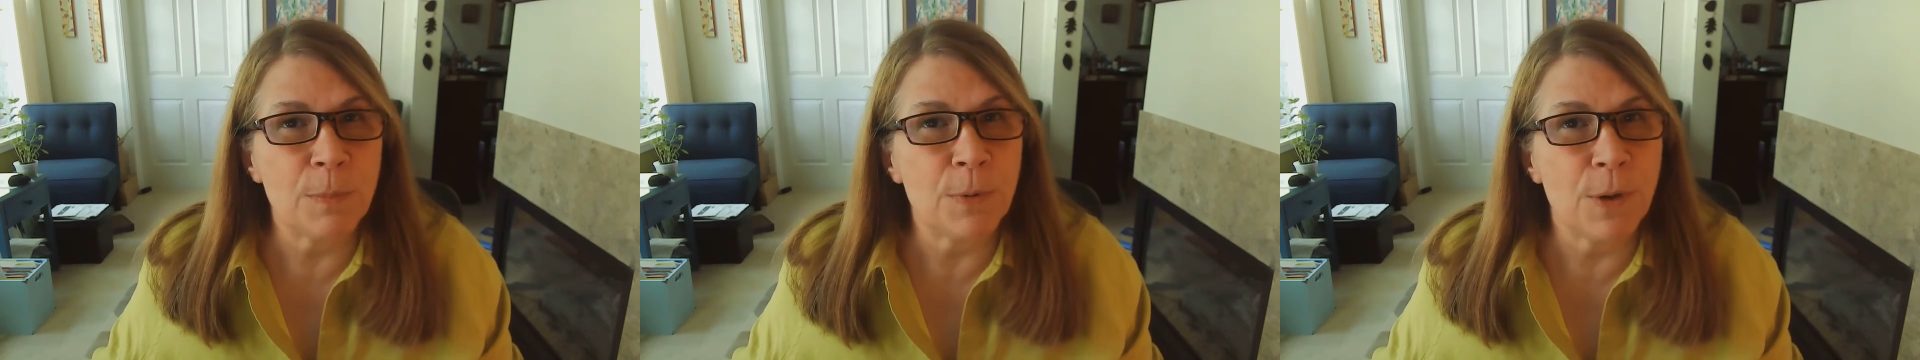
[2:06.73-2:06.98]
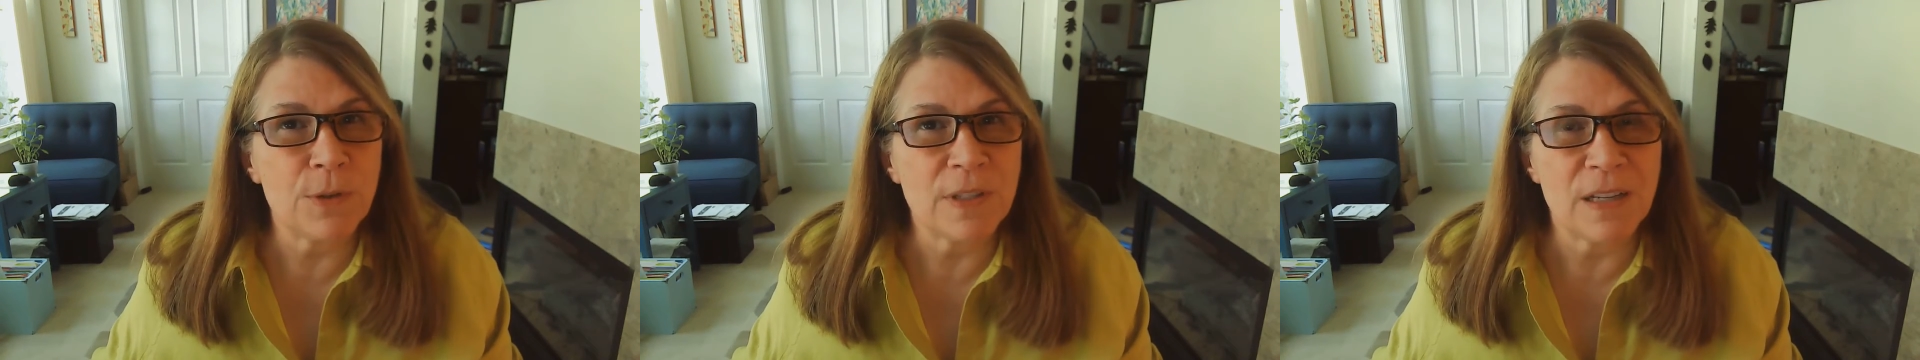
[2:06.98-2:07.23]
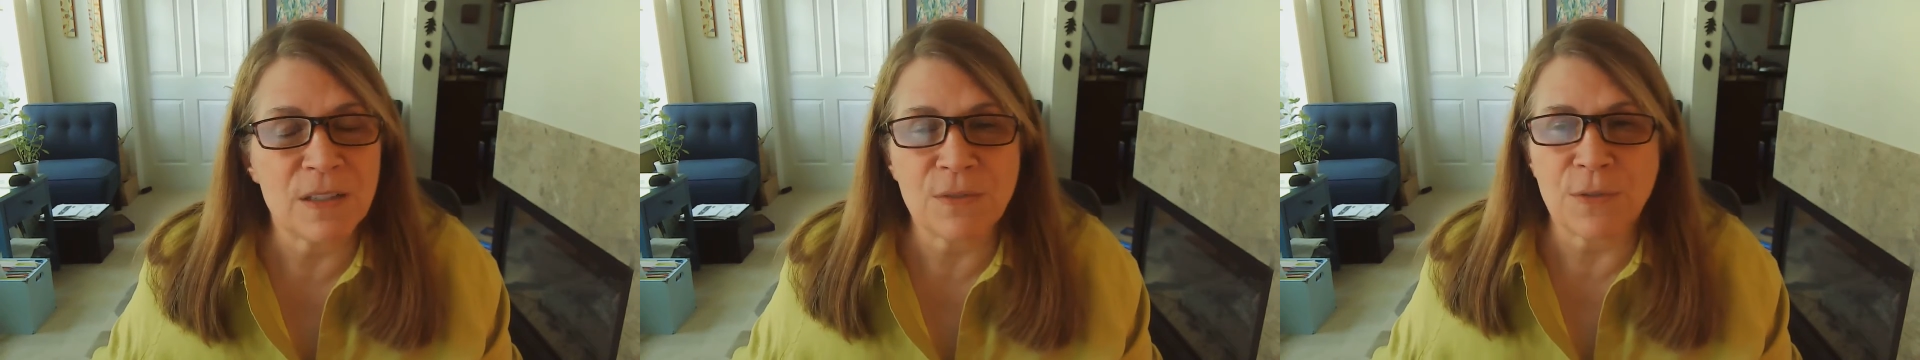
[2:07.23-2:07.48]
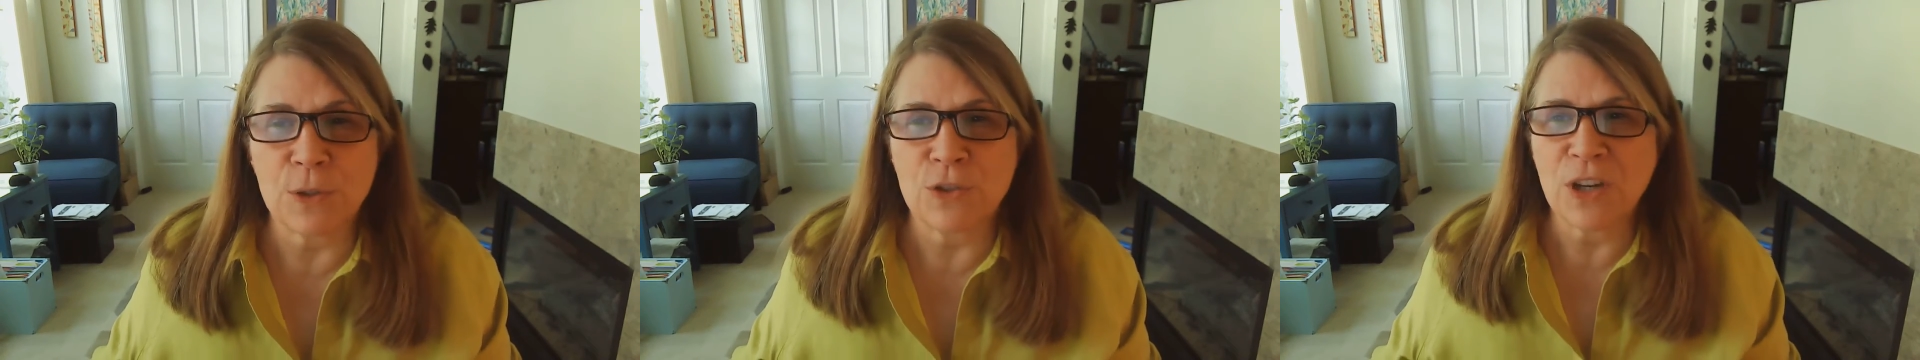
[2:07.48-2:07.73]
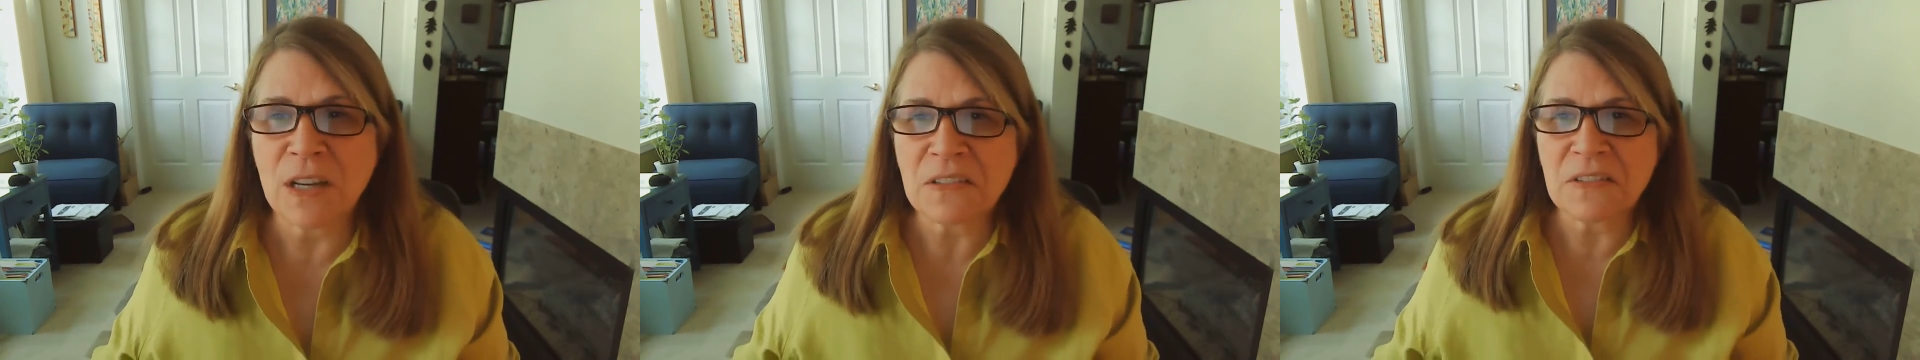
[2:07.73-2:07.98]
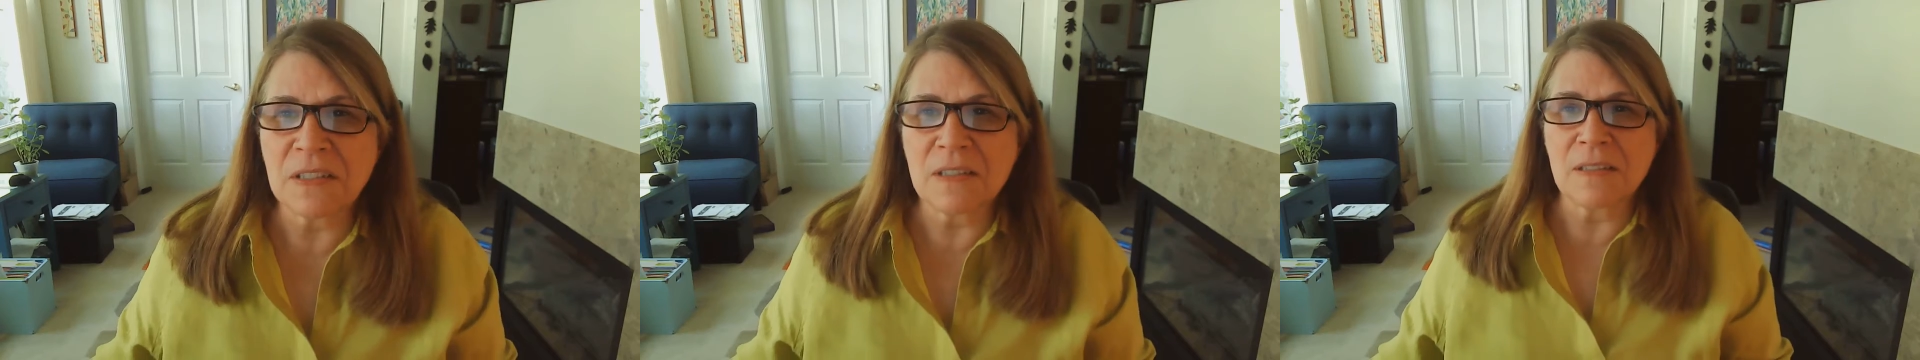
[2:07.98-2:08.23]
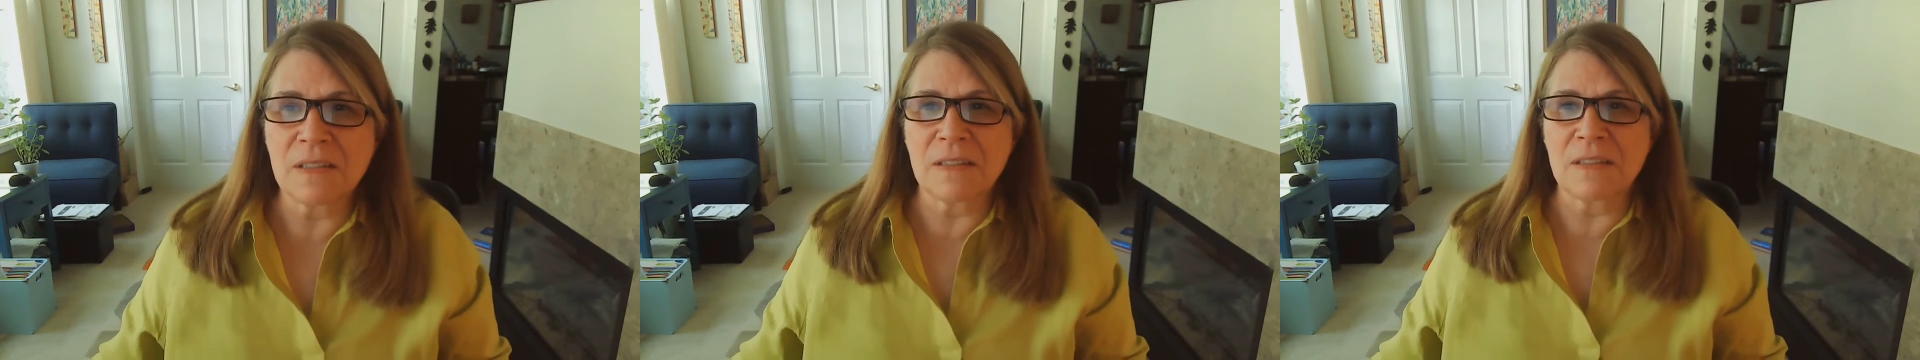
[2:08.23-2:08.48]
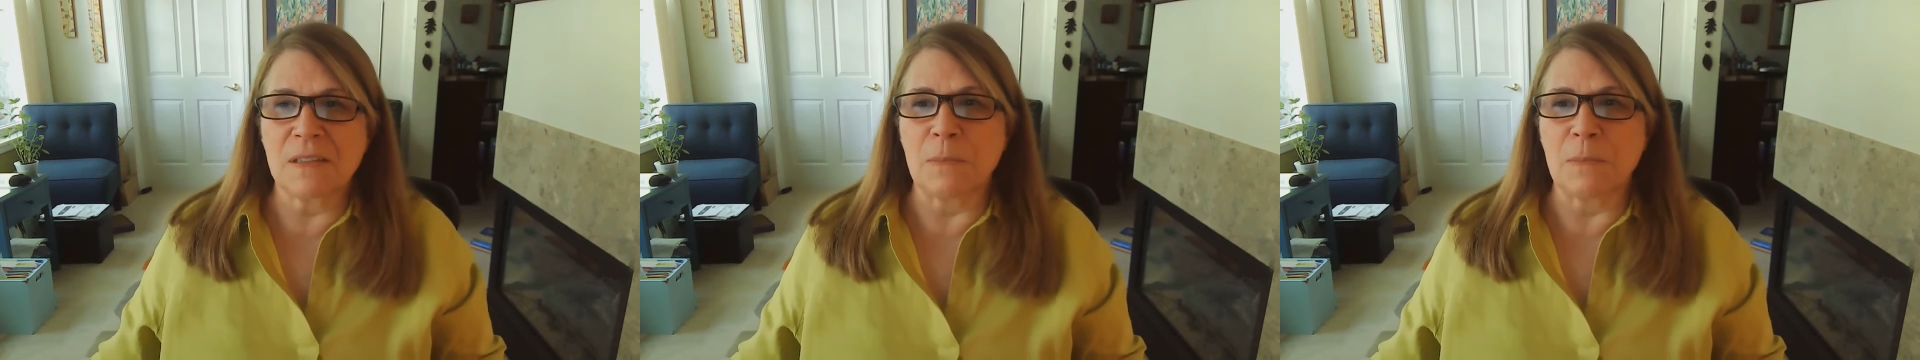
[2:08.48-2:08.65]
the protests for justice,